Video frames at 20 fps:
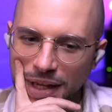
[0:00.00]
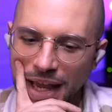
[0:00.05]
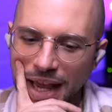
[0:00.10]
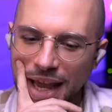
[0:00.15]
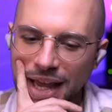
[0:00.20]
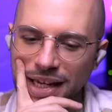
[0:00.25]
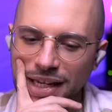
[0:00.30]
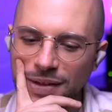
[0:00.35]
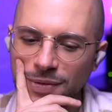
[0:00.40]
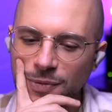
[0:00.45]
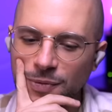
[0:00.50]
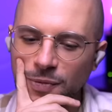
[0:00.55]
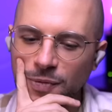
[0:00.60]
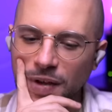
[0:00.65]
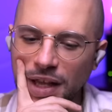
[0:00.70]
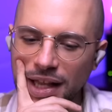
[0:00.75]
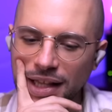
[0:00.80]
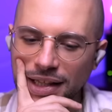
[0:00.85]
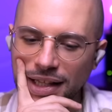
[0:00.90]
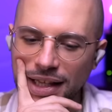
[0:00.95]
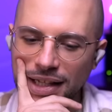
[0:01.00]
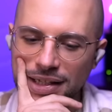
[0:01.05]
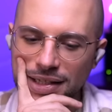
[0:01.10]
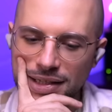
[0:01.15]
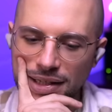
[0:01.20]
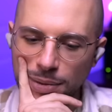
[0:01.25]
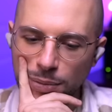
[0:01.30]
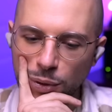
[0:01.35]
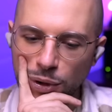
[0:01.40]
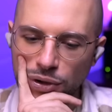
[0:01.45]
And it felt like
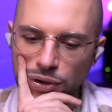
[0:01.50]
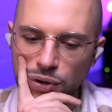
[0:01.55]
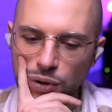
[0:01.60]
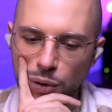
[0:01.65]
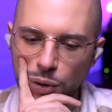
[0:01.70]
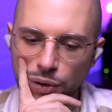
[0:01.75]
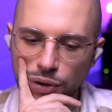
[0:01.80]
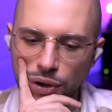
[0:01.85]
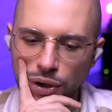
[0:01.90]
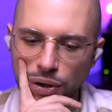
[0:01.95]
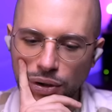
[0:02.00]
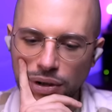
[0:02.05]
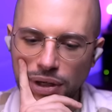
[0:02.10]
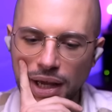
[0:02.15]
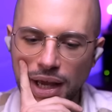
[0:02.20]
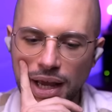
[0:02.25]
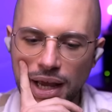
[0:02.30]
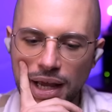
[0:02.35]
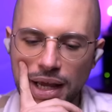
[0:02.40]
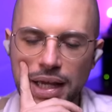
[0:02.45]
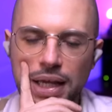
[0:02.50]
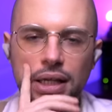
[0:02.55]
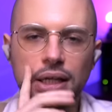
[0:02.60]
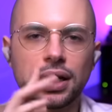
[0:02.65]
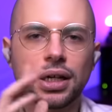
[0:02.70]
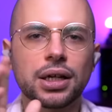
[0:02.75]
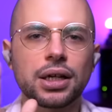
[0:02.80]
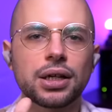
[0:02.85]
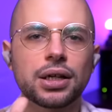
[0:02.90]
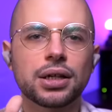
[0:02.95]
someone told her,
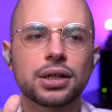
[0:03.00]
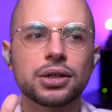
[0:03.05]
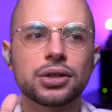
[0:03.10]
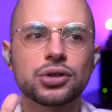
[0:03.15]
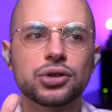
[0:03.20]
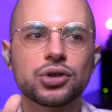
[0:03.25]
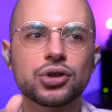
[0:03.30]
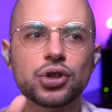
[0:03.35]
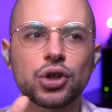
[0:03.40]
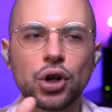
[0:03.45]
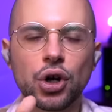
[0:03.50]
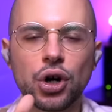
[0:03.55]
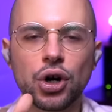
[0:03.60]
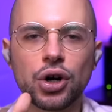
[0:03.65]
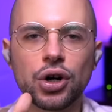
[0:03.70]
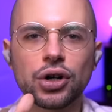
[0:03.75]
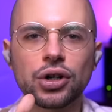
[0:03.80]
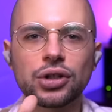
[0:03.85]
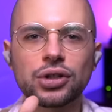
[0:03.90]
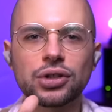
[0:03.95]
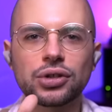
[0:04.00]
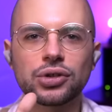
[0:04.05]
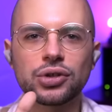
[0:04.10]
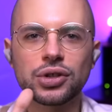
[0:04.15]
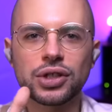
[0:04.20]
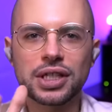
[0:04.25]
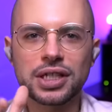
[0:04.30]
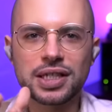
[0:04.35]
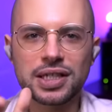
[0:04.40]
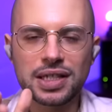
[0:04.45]
hey, turn
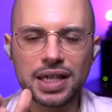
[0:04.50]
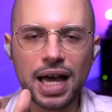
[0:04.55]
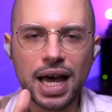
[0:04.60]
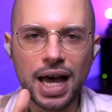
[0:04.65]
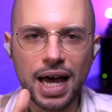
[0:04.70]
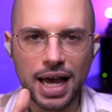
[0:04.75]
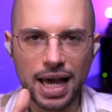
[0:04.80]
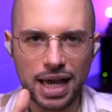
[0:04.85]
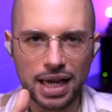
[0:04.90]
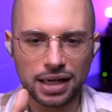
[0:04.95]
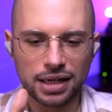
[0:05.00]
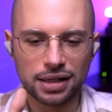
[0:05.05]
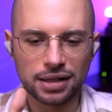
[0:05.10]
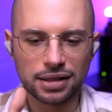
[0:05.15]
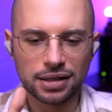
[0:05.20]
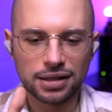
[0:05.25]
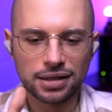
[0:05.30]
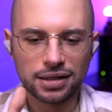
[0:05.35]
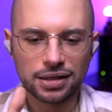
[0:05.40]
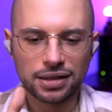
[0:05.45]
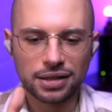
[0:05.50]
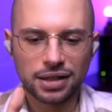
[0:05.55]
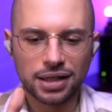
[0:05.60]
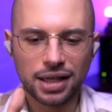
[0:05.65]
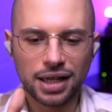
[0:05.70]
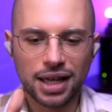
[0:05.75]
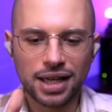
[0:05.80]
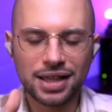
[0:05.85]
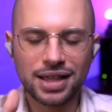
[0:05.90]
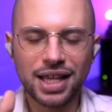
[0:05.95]
to the side.
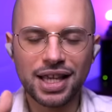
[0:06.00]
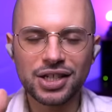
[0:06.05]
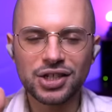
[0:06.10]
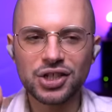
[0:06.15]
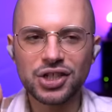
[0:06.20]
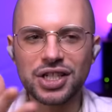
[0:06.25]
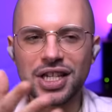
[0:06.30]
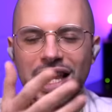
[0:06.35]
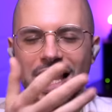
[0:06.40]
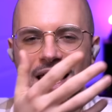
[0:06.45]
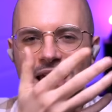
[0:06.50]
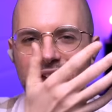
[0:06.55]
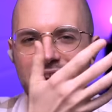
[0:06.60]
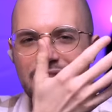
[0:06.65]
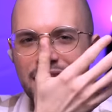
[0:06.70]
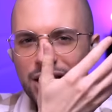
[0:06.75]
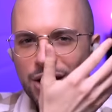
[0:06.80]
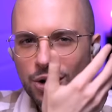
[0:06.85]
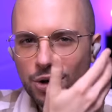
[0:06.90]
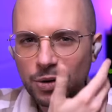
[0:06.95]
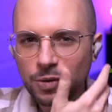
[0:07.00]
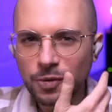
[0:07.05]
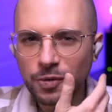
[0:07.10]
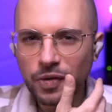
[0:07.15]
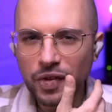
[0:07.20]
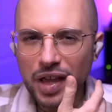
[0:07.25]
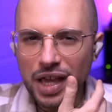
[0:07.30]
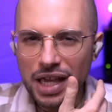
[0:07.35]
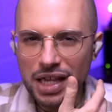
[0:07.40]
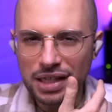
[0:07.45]
And then she hid her
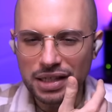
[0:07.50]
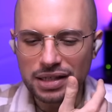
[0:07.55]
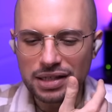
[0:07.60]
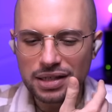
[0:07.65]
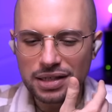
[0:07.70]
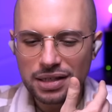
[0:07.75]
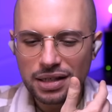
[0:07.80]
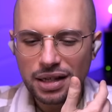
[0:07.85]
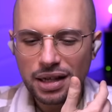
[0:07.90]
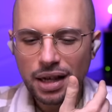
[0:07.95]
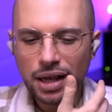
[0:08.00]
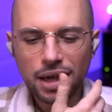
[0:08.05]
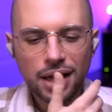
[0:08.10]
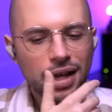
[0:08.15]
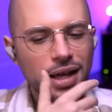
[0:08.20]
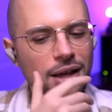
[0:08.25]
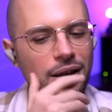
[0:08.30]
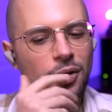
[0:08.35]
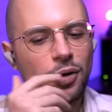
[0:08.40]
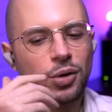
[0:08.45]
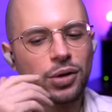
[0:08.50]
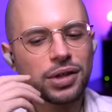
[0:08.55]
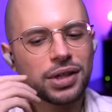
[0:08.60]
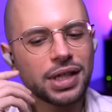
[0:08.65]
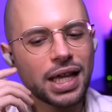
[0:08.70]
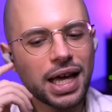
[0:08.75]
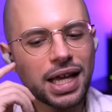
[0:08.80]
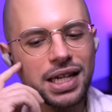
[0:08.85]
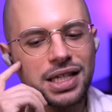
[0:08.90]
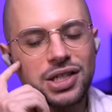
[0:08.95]
face.
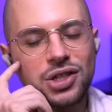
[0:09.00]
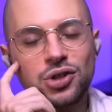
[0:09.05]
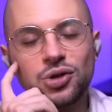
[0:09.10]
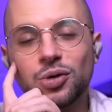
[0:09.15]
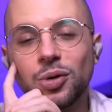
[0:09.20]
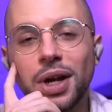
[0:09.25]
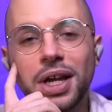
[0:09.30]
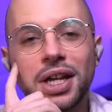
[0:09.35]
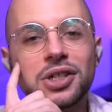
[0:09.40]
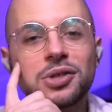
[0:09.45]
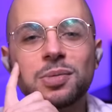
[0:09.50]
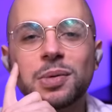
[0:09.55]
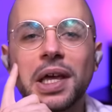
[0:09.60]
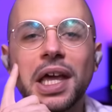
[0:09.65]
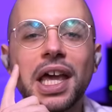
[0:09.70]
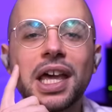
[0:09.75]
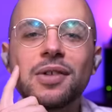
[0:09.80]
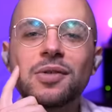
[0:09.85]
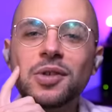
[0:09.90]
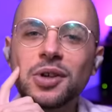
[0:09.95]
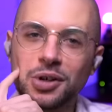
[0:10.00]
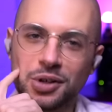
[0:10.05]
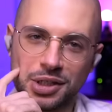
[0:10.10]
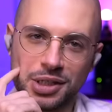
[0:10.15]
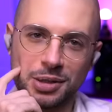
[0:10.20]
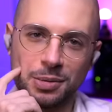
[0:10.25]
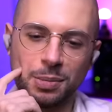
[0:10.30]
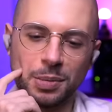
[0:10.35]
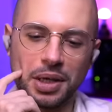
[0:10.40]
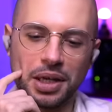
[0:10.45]
That is strange behavior
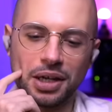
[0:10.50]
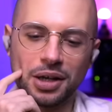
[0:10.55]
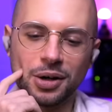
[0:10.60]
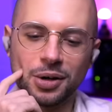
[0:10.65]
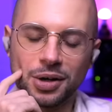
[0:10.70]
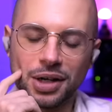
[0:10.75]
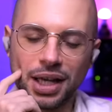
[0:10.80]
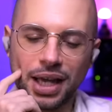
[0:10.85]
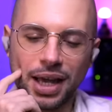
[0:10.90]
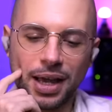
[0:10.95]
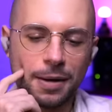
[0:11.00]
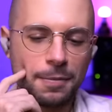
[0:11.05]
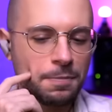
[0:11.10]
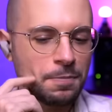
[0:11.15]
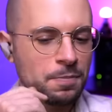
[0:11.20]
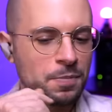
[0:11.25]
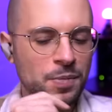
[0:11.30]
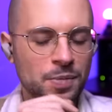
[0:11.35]
to me, okay?